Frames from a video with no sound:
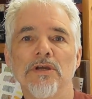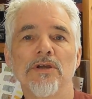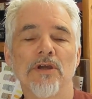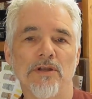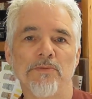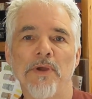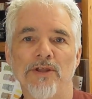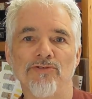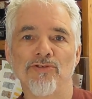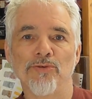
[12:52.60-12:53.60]
coloured
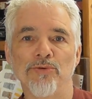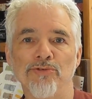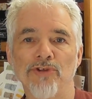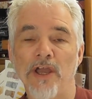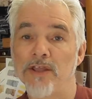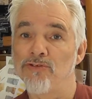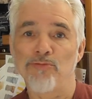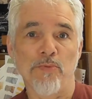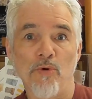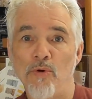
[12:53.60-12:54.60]
pencils and
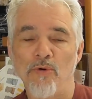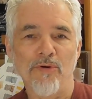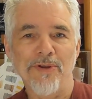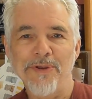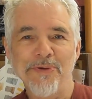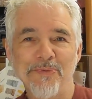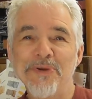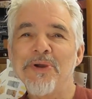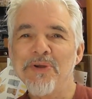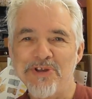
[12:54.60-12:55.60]
sport were
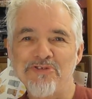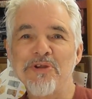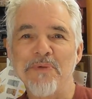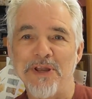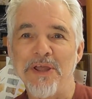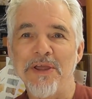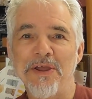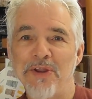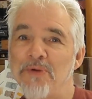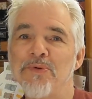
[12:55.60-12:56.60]
kind of similar,
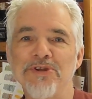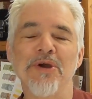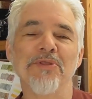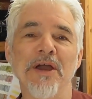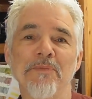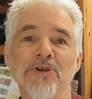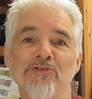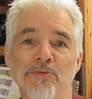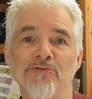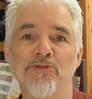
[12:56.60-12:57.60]
and I would know that
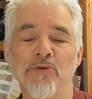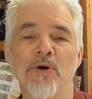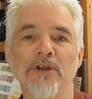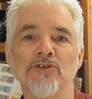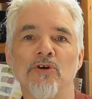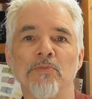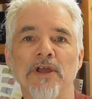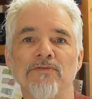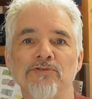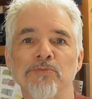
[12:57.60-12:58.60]
because I was quite a top
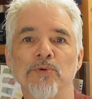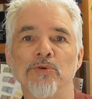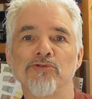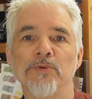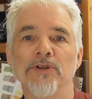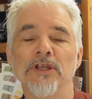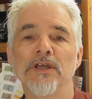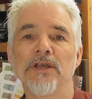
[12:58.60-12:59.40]
level sportsman